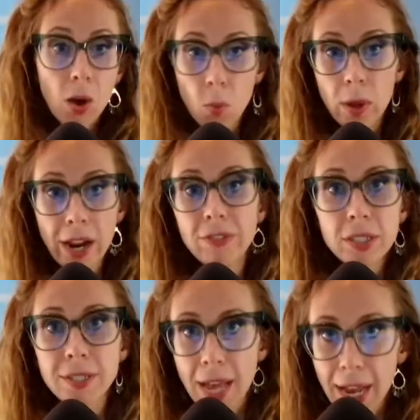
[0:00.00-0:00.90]
Whatever
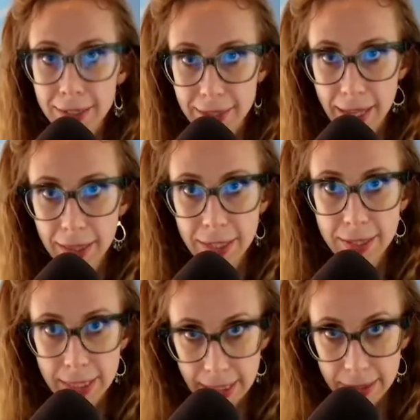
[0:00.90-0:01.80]
size that
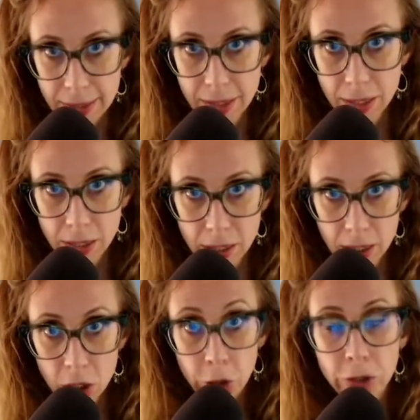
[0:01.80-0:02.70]
list is,
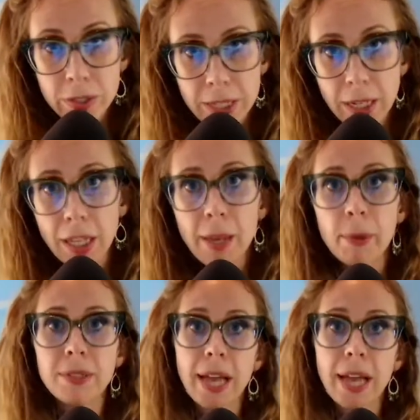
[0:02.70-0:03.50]
you're sending emails